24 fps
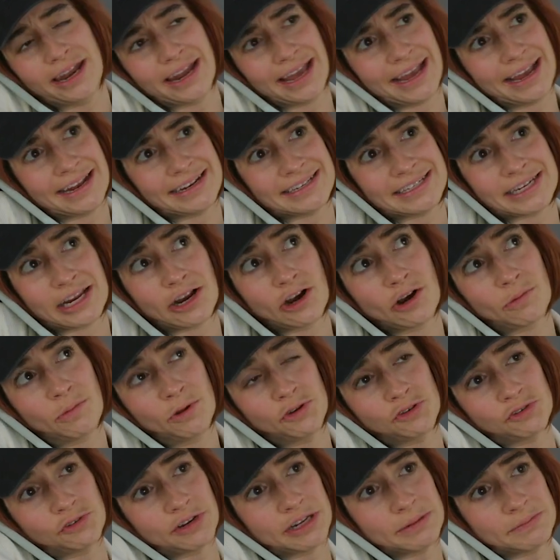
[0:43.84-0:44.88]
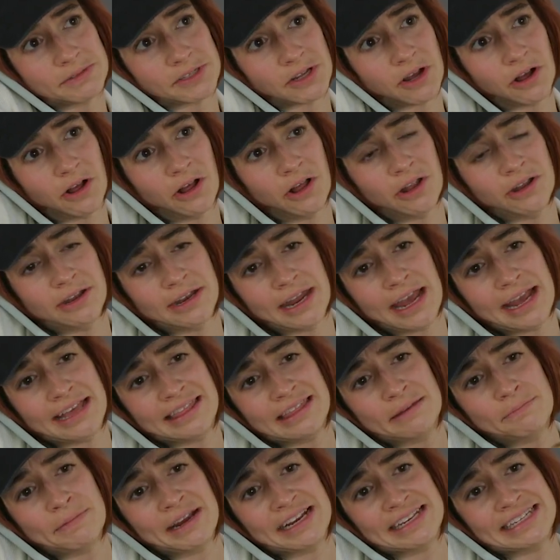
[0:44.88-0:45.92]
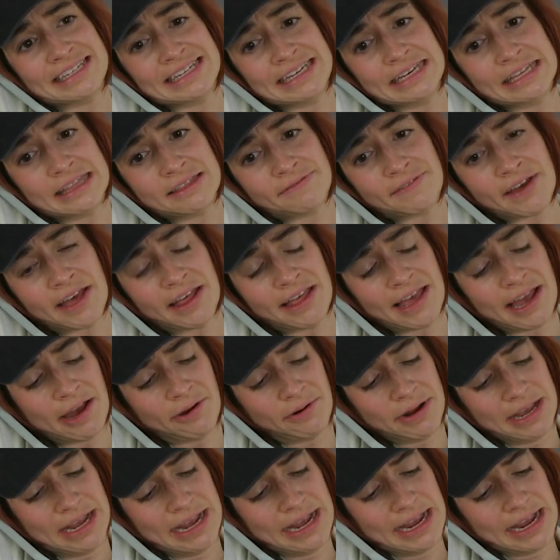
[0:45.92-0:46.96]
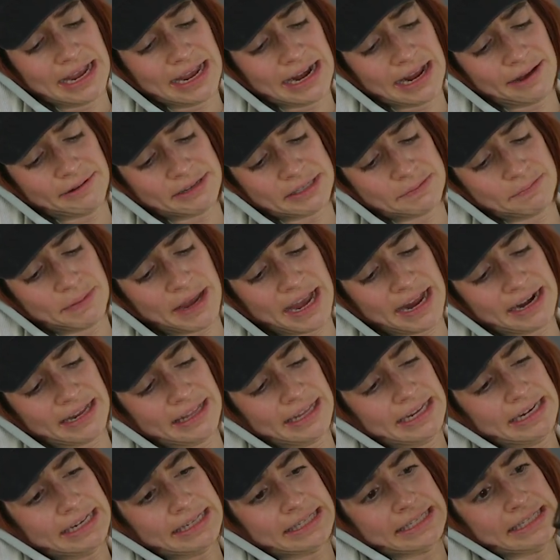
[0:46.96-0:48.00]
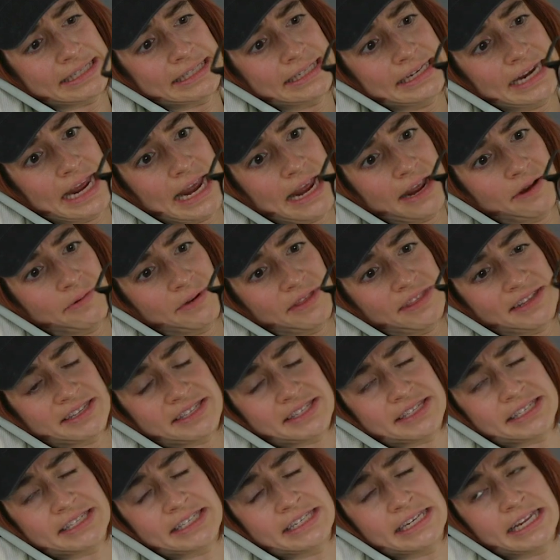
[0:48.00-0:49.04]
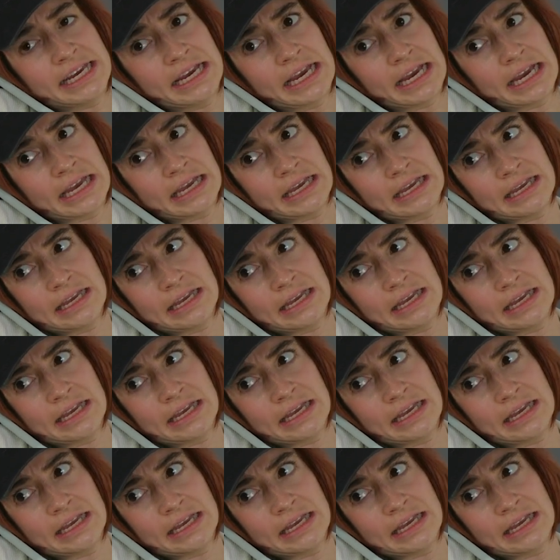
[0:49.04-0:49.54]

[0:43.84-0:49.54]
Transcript: and I had terrible dreams all night that my teeth fell out, and I was battling a snake with a stick.